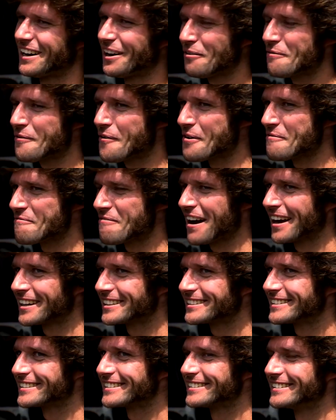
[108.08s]
I love going
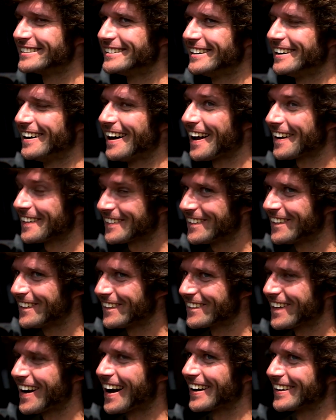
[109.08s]
fast. And I
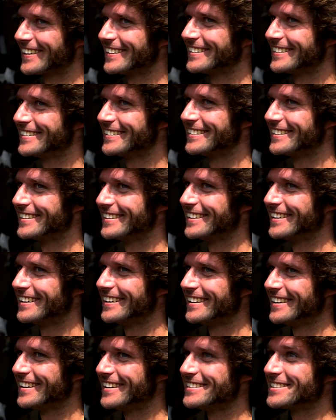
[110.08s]
thought, right,
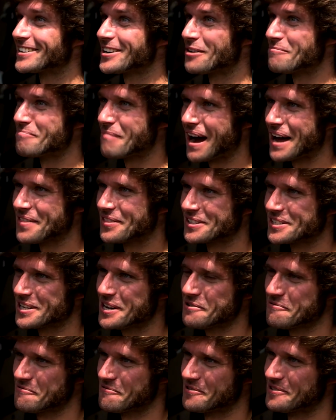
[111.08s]
to combine the
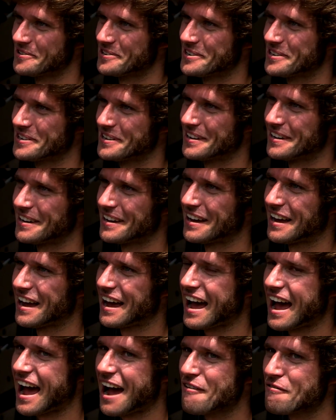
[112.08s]
two,
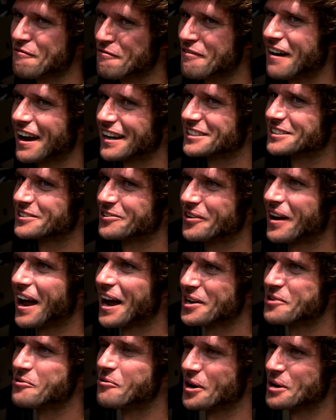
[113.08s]
how fast could
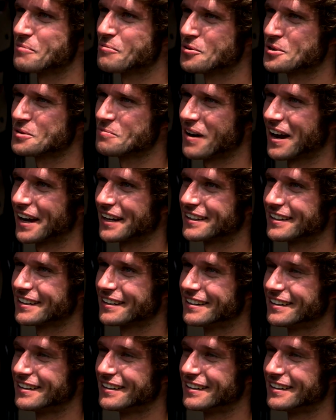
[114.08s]
I go on a push bike?